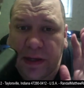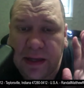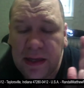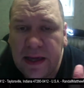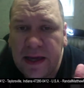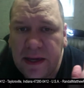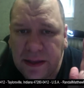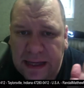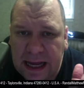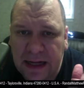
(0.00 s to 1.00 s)
the
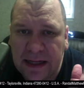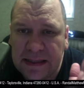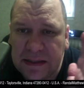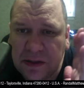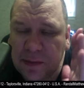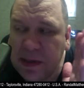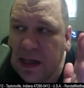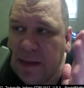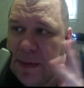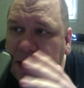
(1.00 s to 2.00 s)
the Canon lens is going to be a
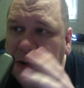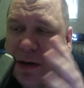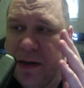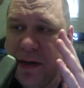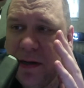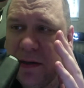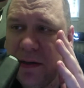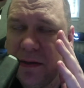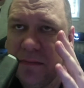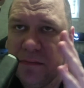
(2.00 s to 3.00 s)
lot better
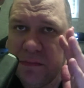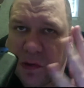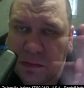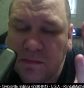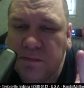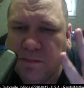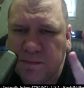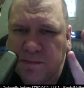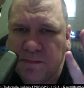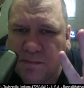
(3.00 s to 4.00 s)
or
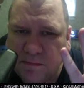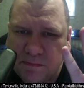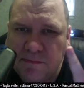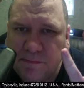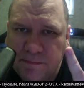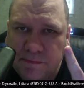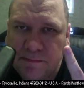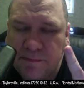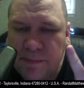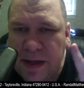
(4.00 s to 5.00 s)

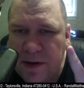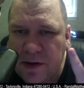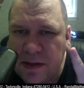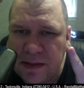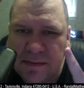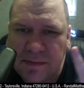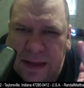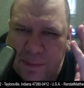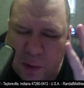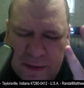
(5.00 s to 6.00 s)
better and
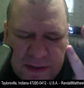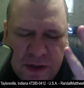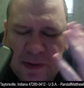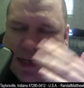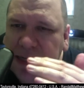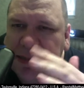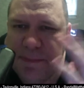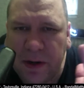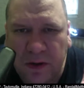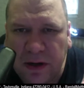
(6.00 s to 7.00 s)
it's more heavy duty and it's
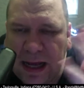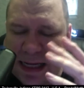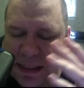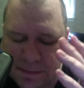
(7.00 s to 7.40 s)
better glass